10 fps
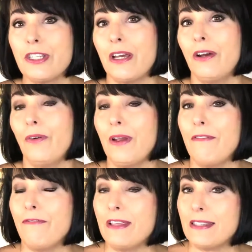So
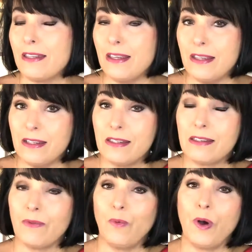if this
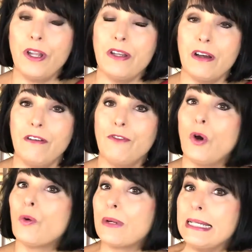is one of
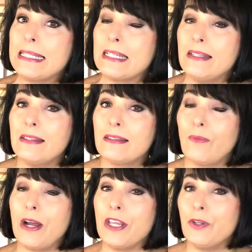your reasons
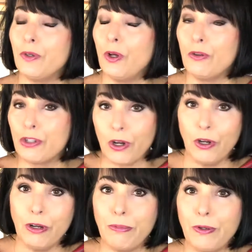why you don't hold your
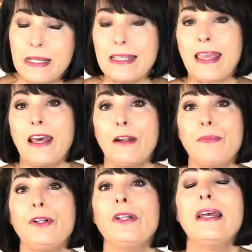own employees
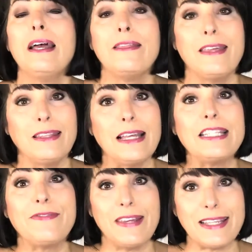accountable, then
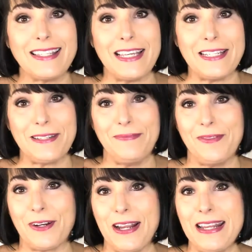let's fix it.
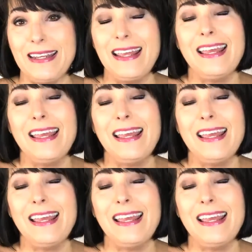All right.